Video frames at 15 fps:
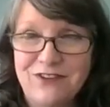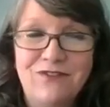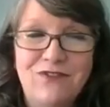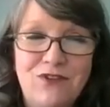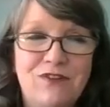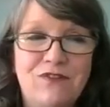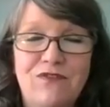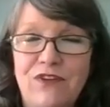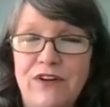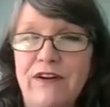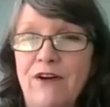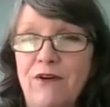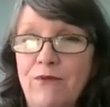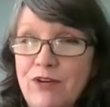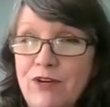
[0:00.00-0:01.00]
if you can figure
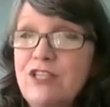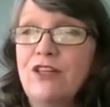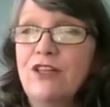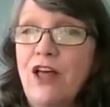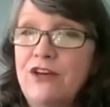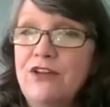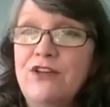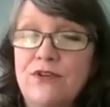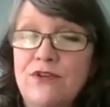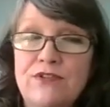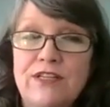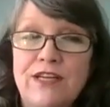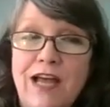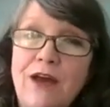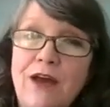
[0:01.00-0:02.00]
out which law to
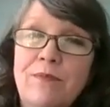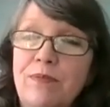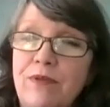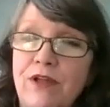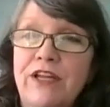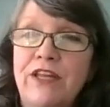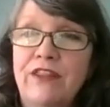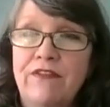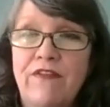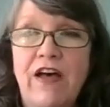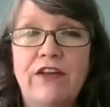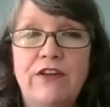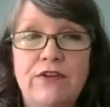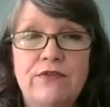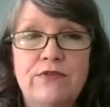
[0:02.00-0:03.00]
use and how to plug in the
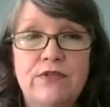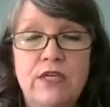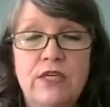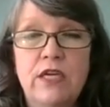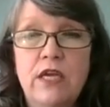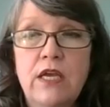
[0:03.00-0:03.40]
values.